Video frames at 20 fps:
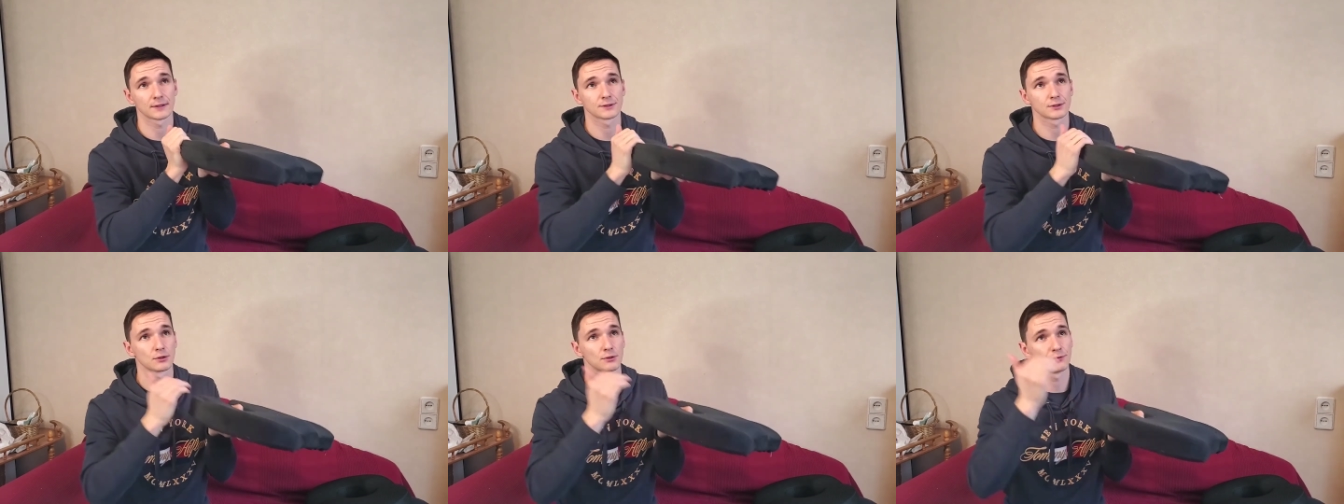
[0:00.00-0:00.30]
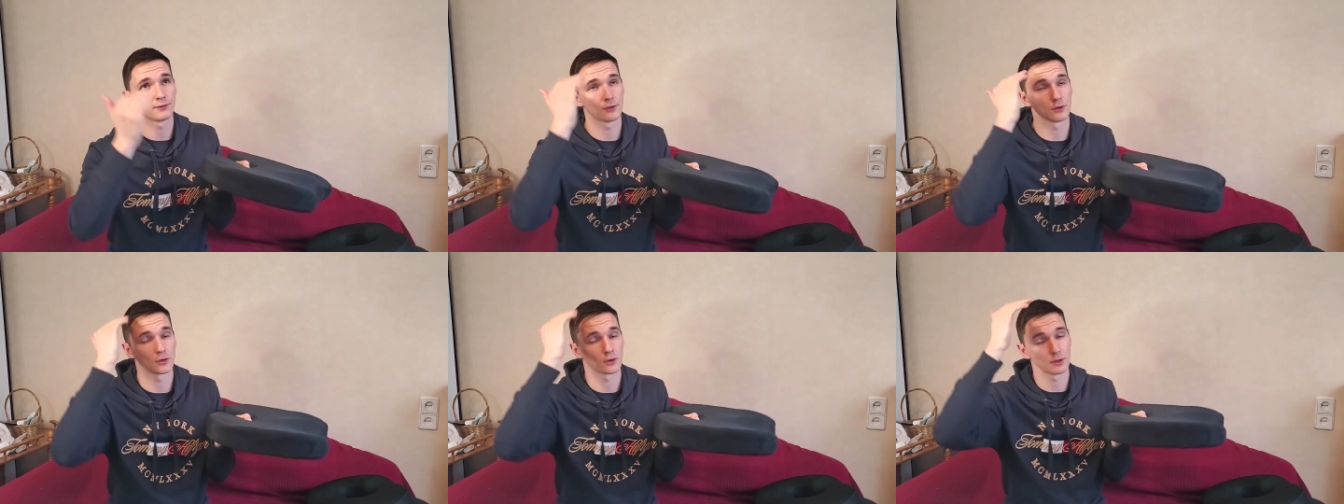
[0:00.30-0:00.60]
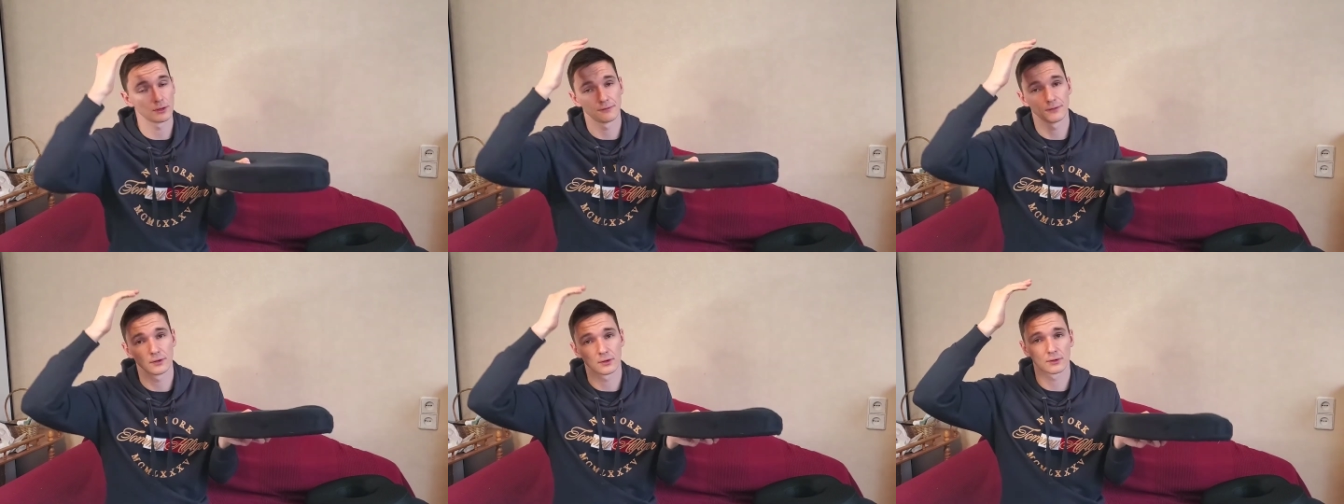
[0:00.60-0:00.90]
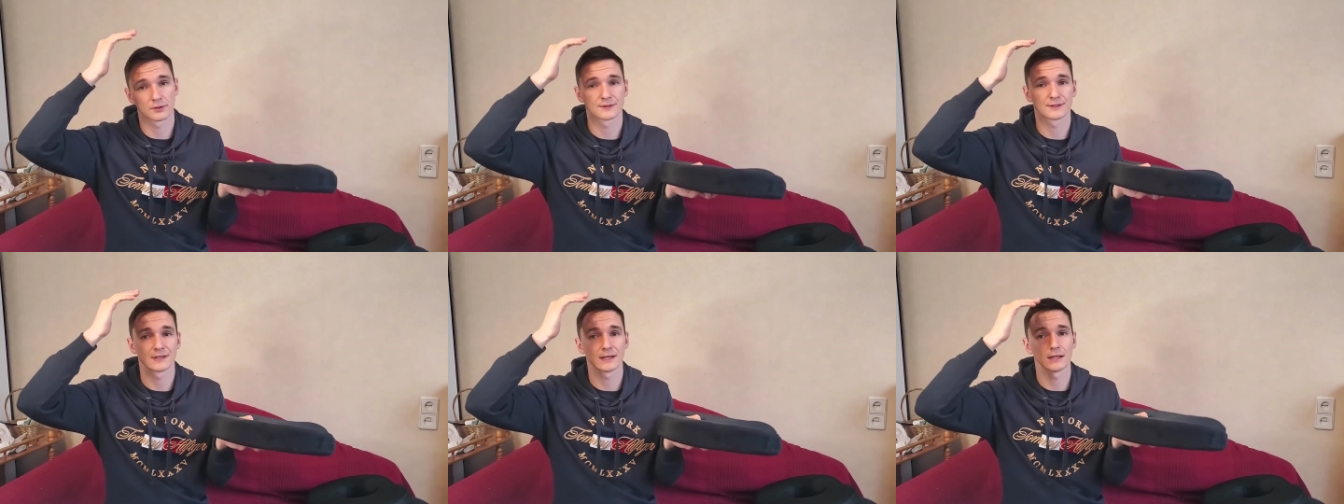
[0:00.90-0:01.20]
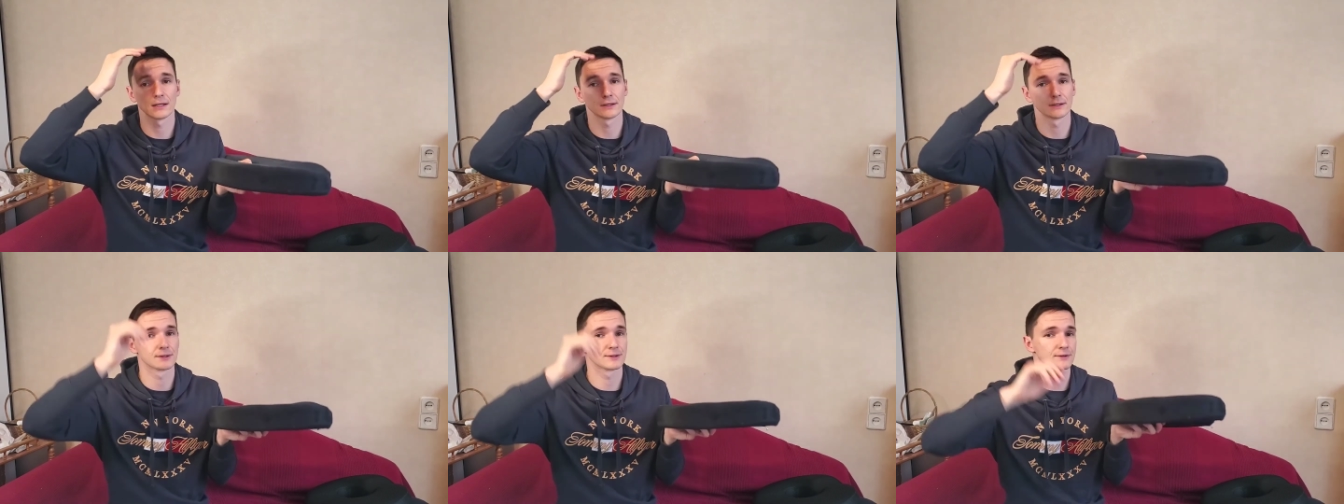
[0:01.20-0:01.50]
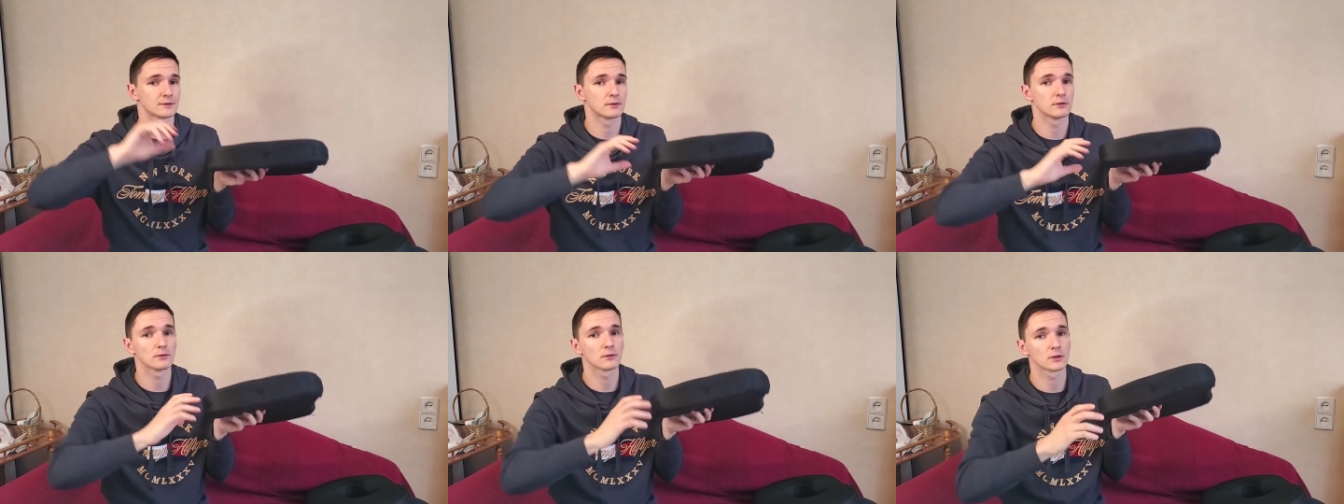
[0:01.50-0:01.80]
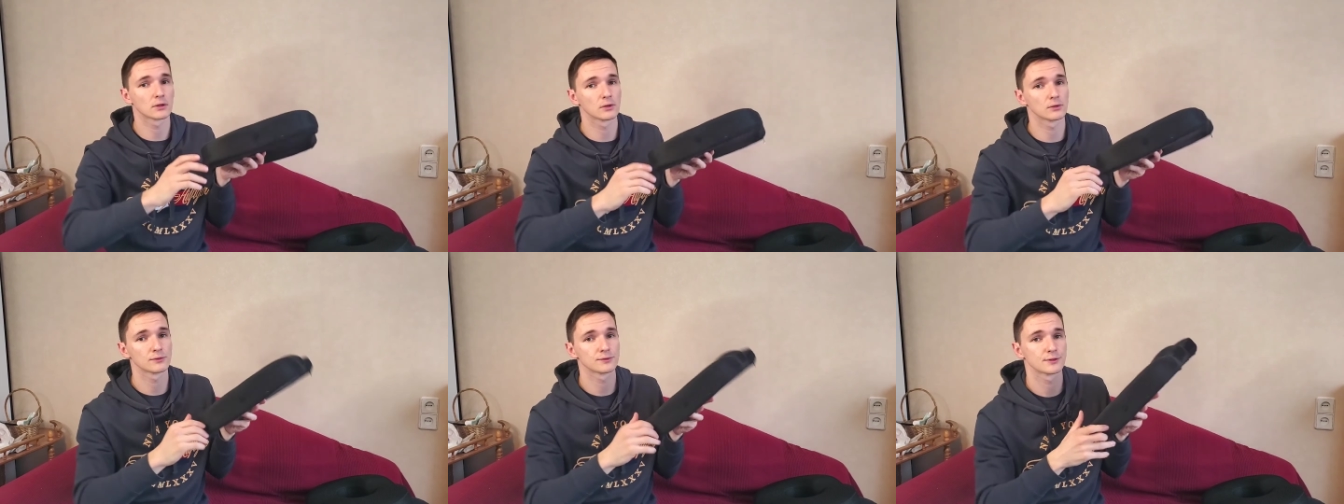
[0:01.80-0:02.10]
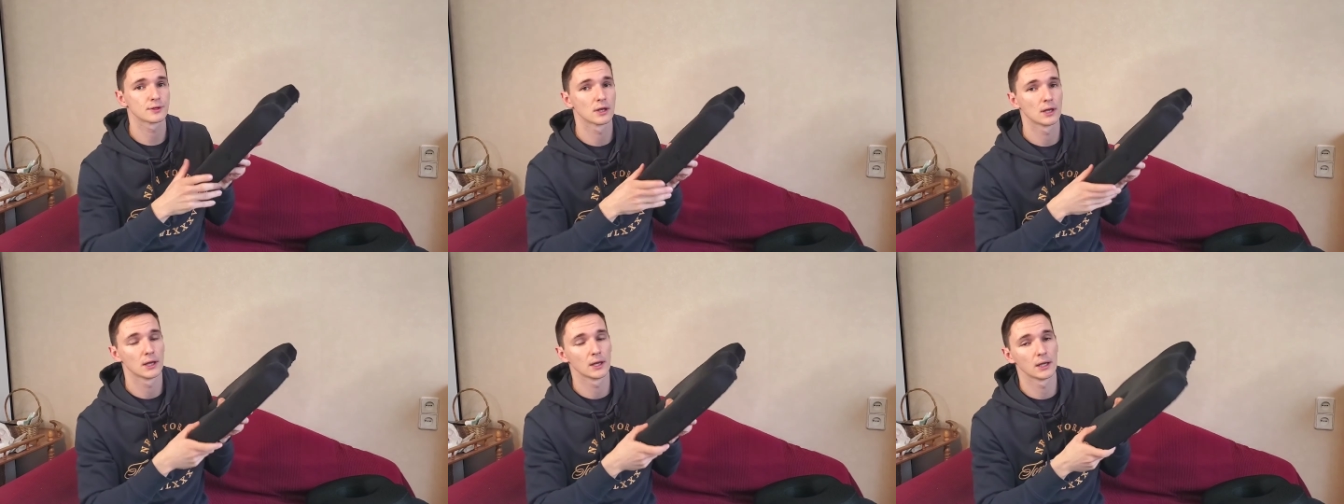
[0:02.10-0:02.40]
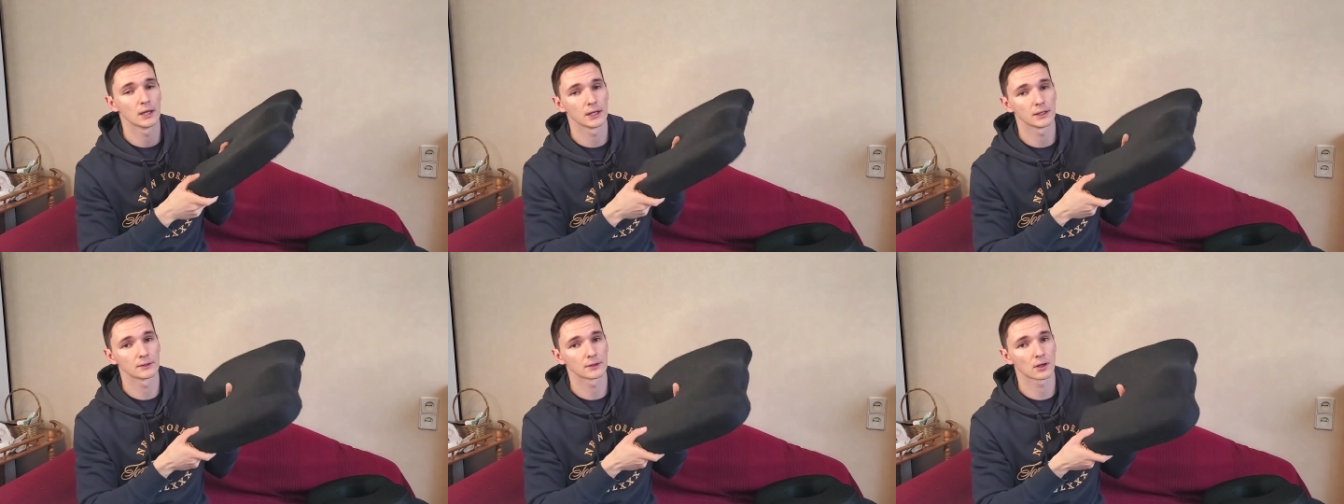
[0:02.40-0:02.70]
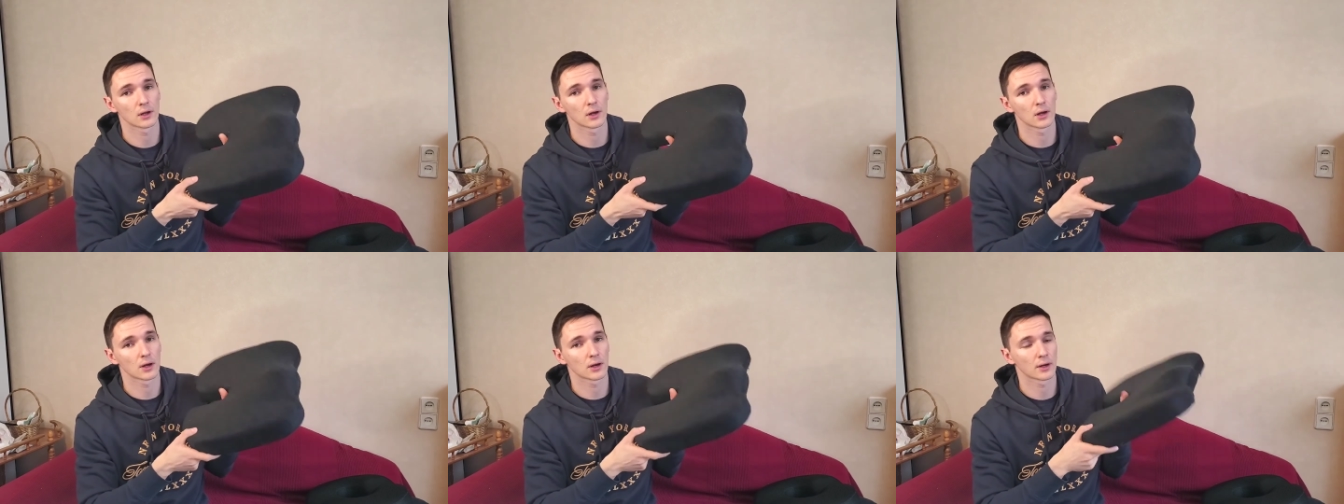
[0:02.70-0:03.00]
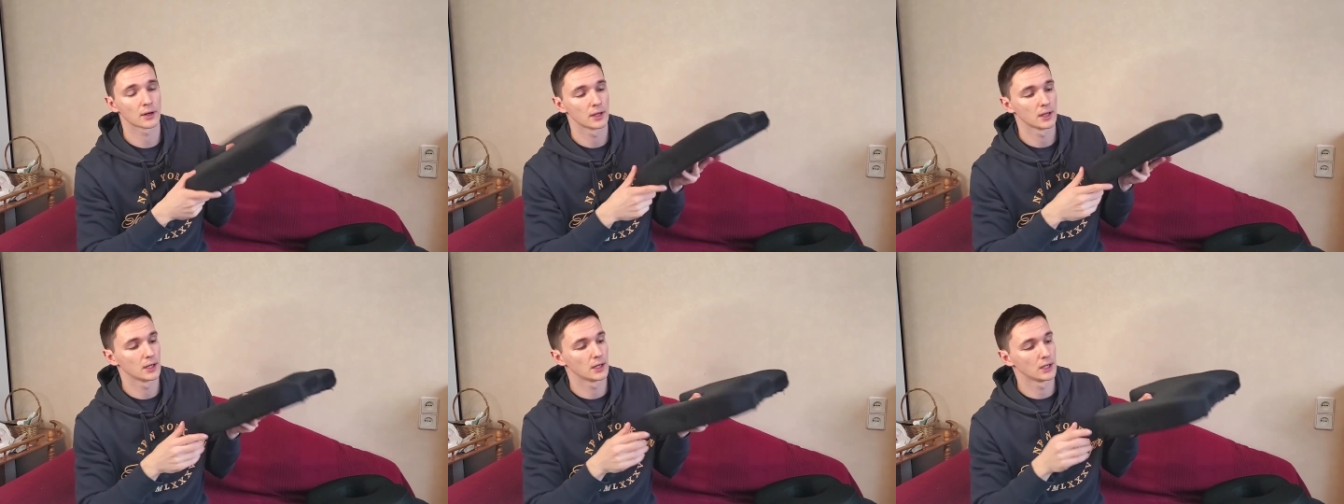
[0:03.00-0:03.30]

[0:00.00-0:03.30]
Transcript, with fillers: So if your if your ceiling is too close in the car,